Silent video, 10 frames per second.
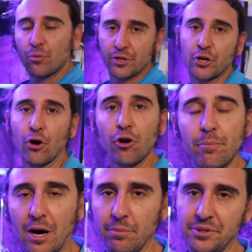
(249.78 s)
the return
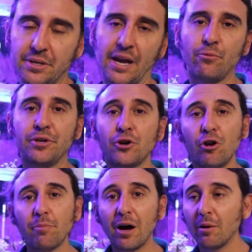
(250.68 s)
pumps, and the
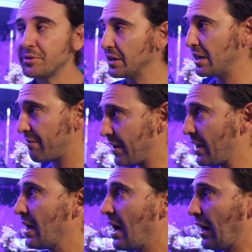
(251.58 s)
return pumps are giving
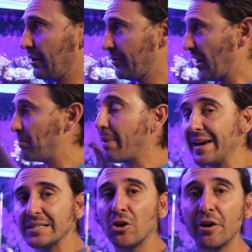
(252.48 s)
that
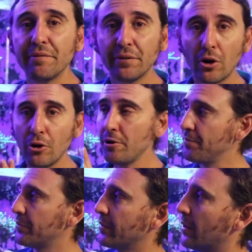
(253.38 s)
baseline flow.
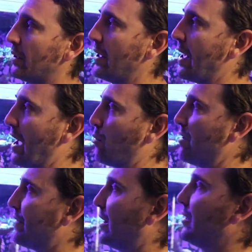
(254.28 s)

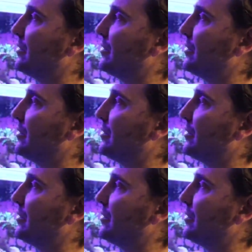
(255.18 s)
However,